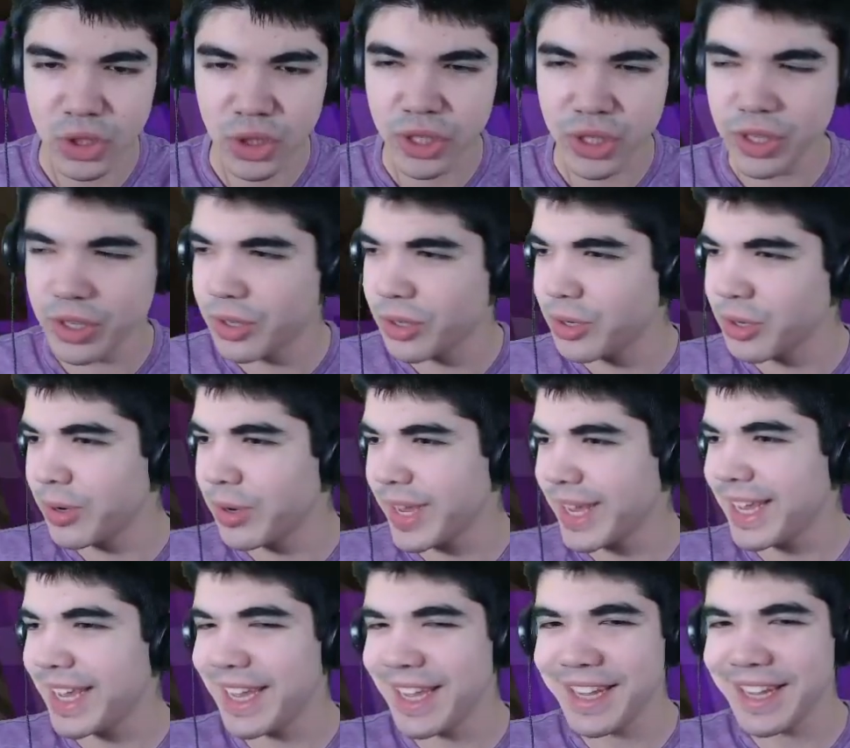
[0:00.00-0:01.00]
Too
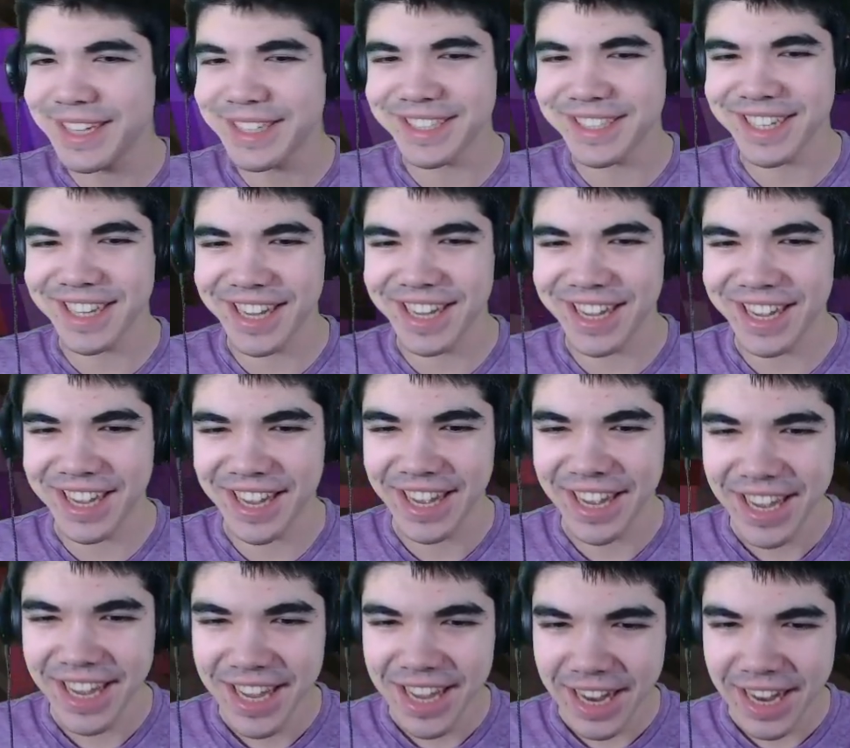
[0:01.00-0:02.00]
easy.
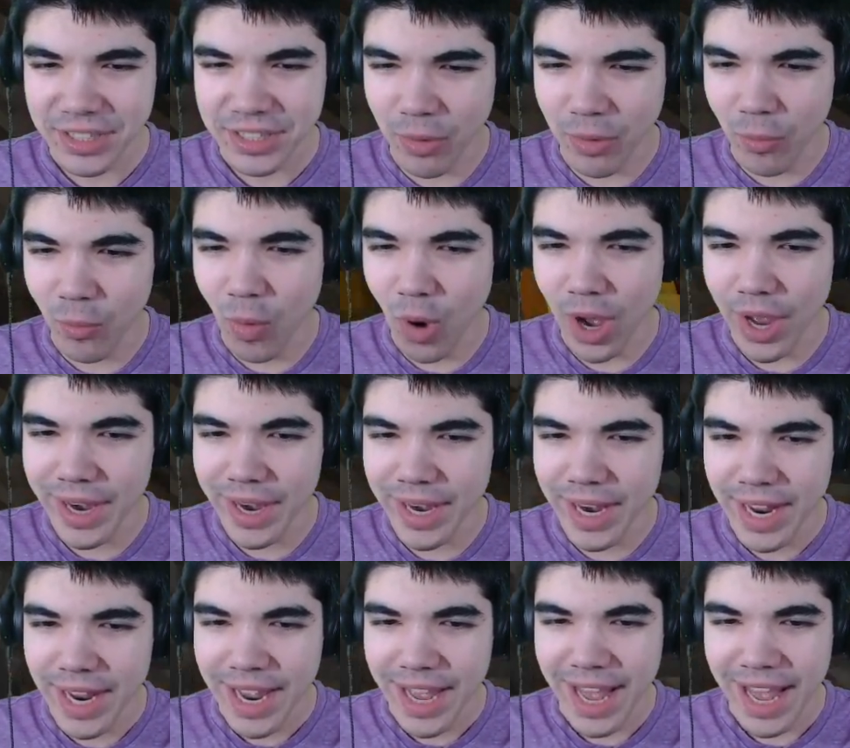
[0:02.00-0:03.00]
It's like a
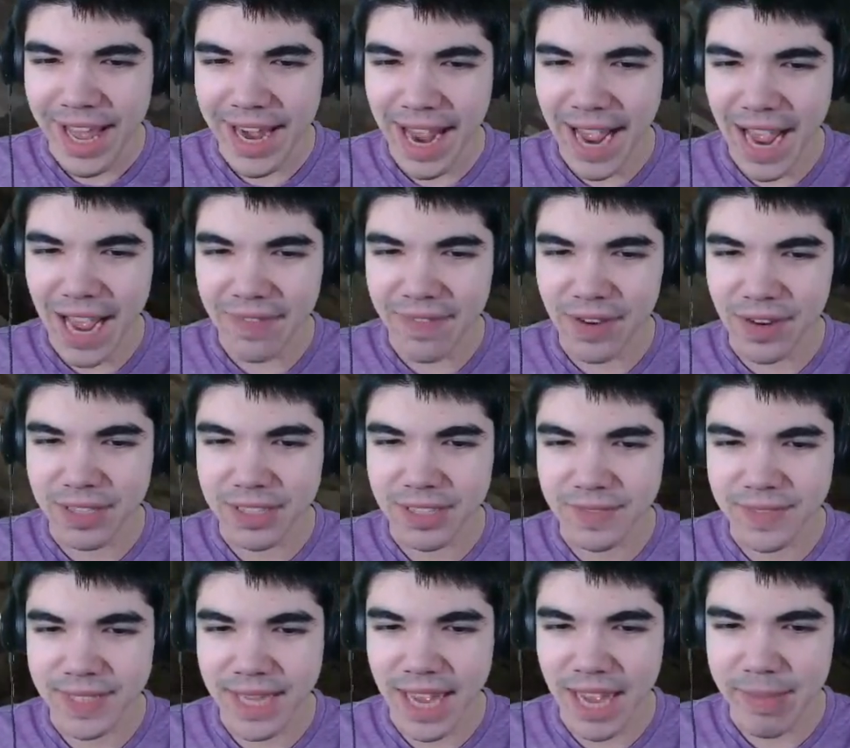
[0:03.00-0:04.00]
one and a half hearts
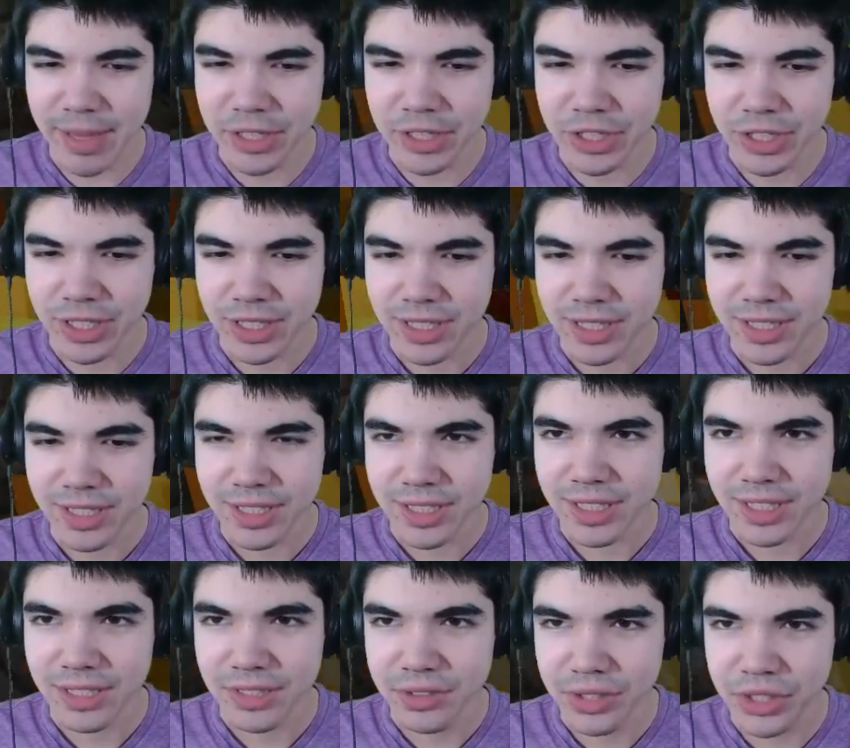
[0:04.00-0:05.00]
of damage.
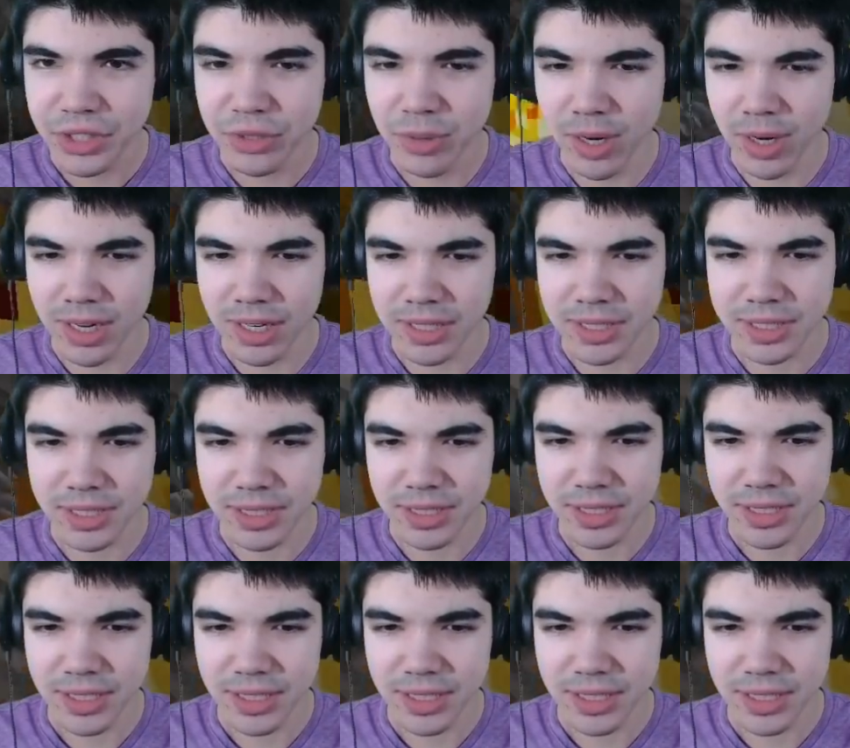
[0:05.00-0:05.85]
Two hearts.